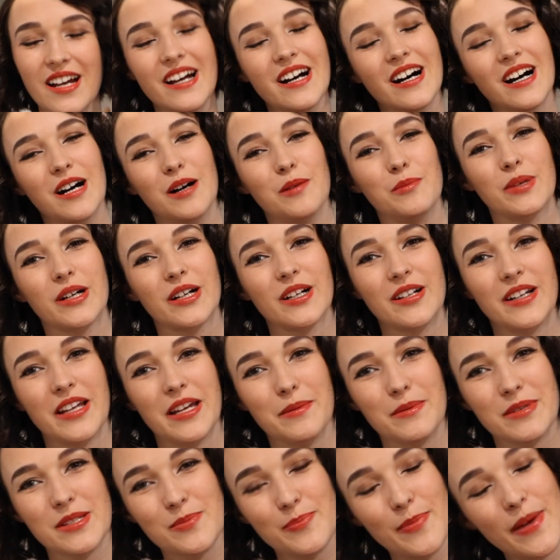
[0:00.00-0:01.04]
But her
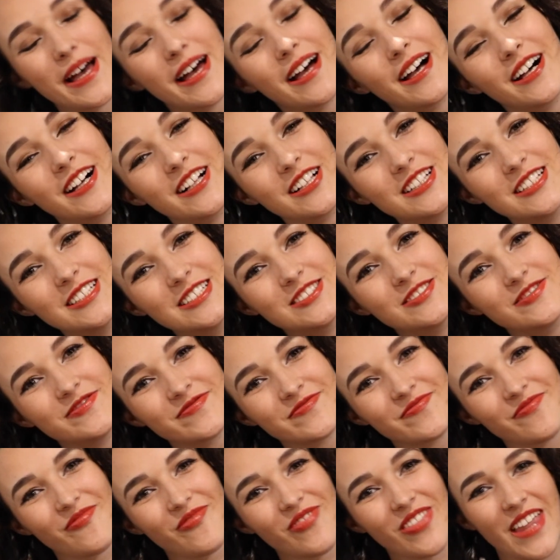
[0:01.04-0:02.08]
name is Belle,
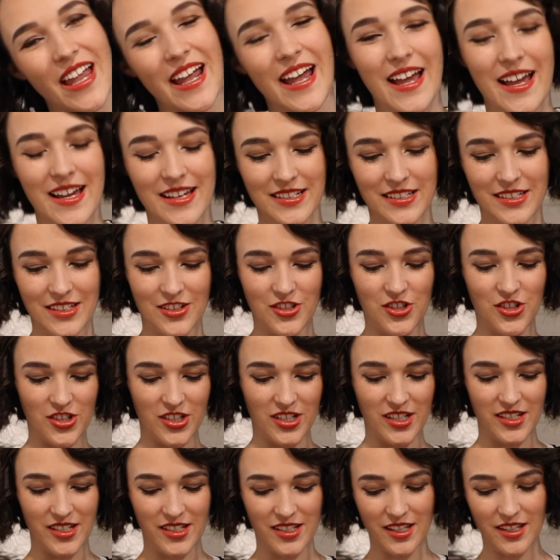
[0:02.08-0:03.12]
and
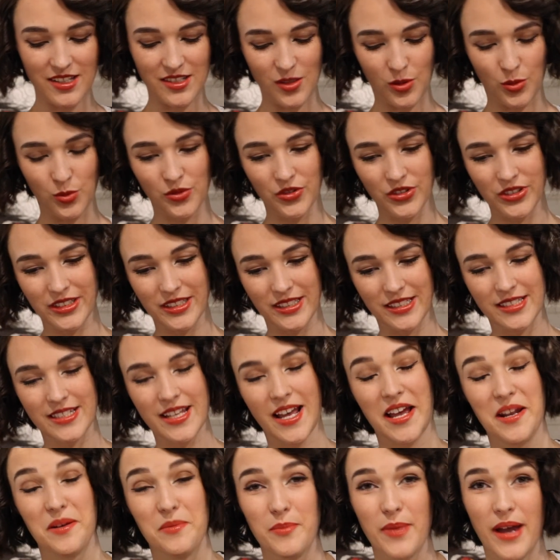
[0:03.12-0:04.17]
she is only
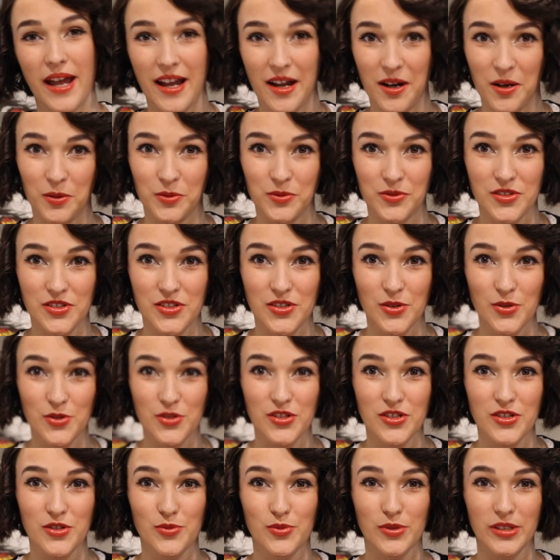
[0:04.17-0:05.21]
10 pounds, so
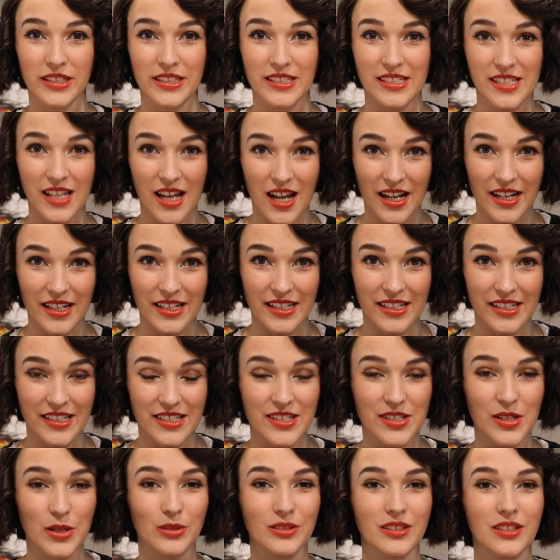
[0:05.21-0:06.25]
she's really tiny.
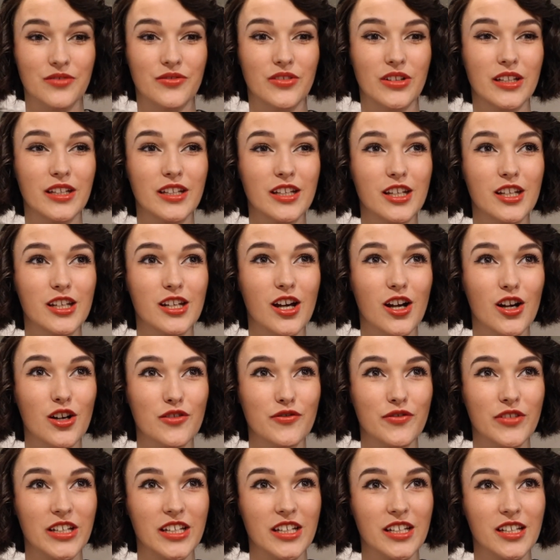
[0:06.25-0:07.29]
So living in an
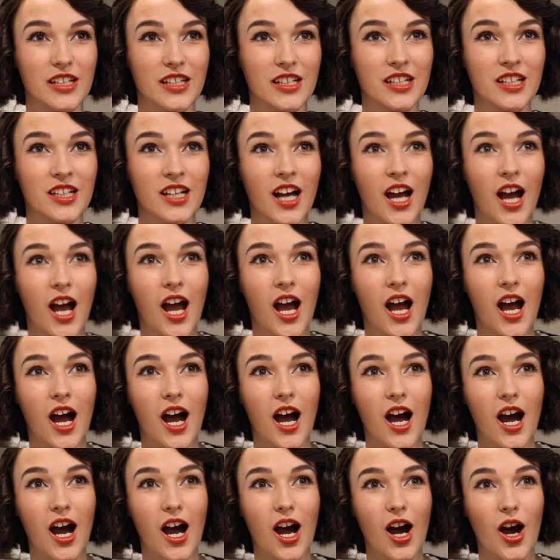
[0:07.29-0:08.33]
RV
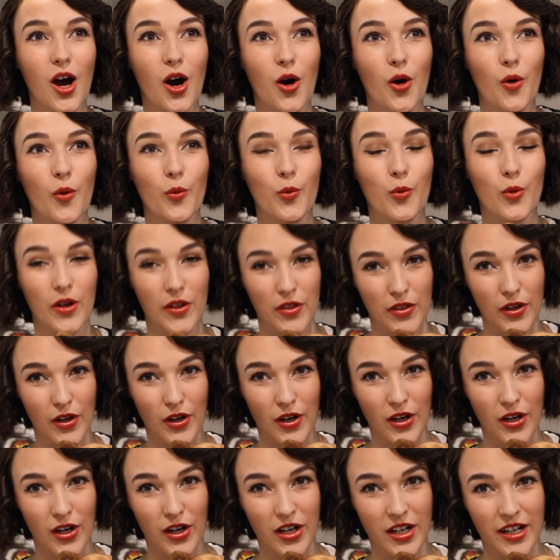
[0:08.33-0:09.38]
with
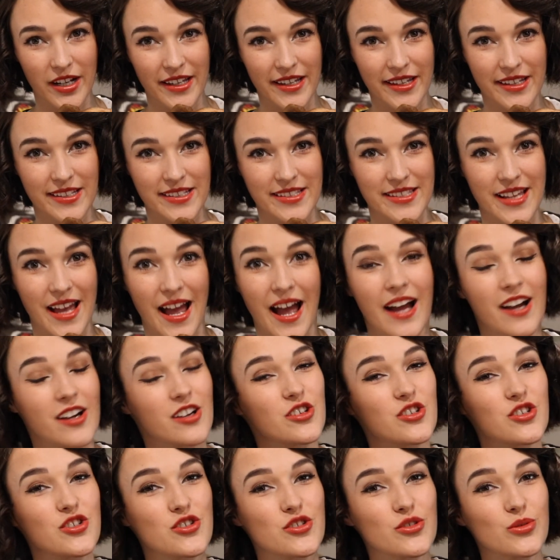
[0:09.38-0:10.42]
her is
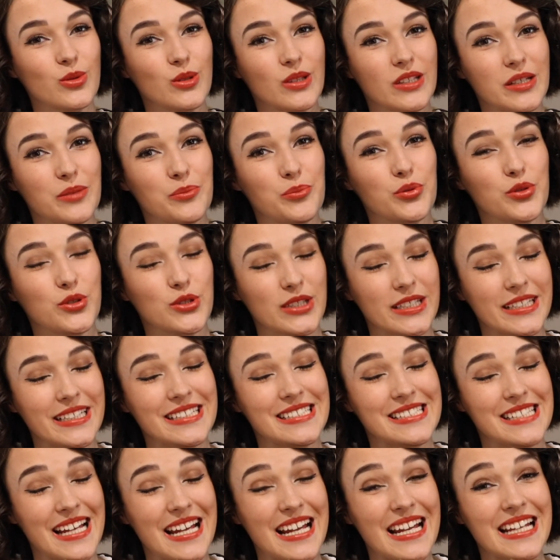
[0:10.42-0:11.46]
actually pretty
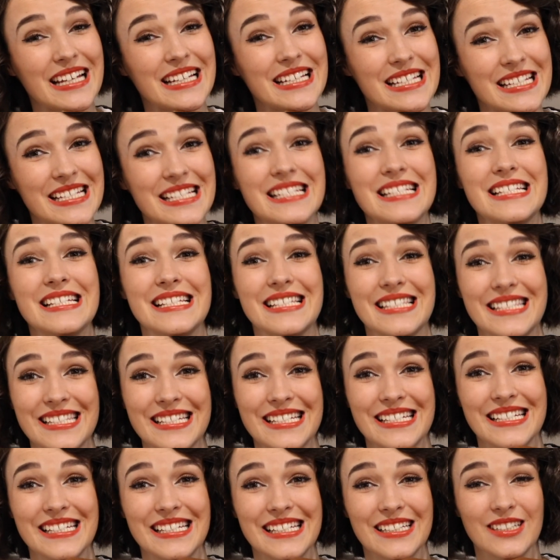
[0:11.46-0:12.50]
dang
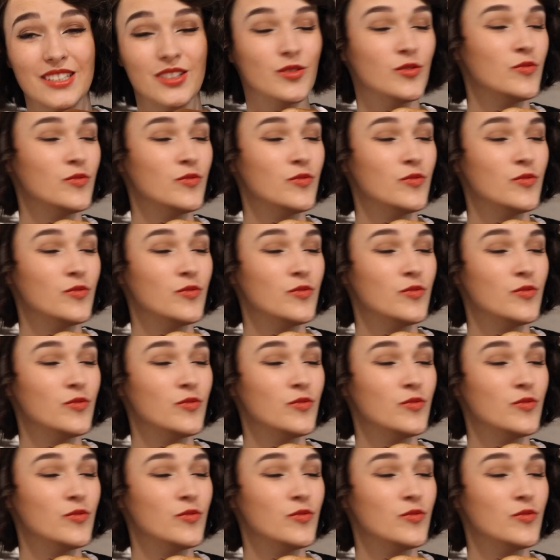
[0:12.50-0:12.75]
easy.